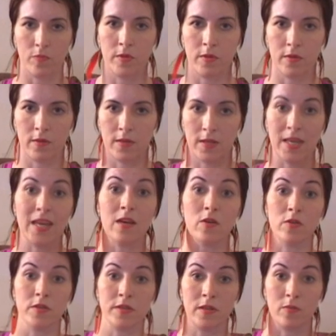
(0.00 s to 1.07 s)
the
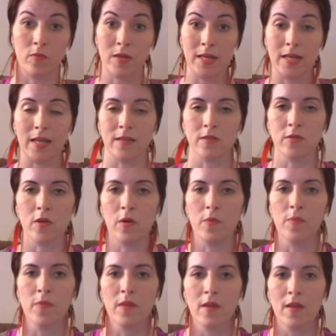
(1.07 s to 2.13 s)
gears in reading. So